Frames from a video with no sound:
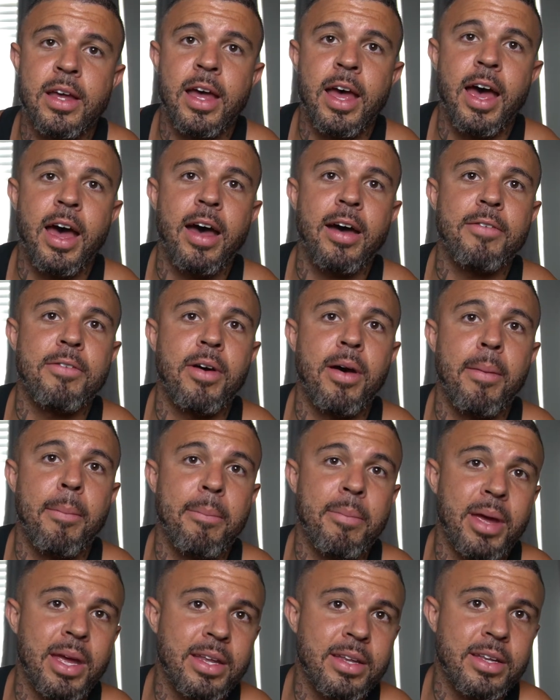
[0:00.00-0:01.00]
have
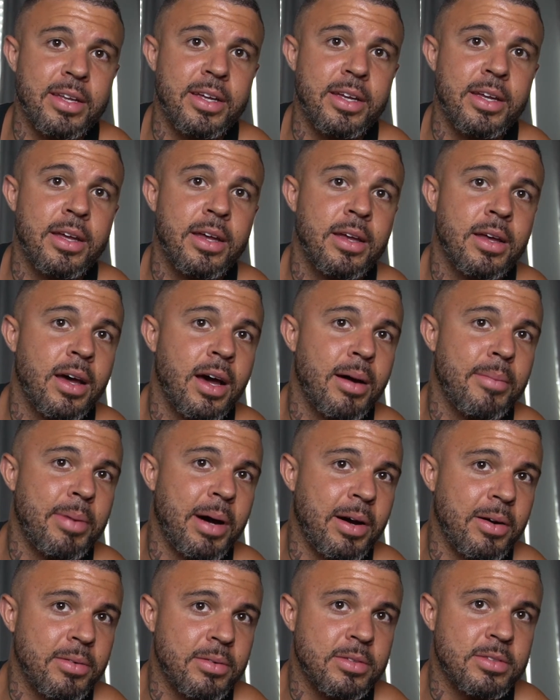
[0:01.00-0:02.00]
mainly
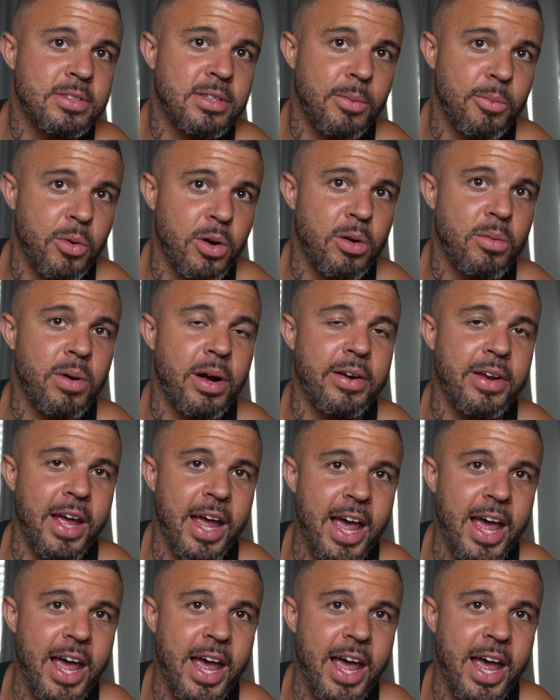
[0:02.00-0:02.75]
about somewhere around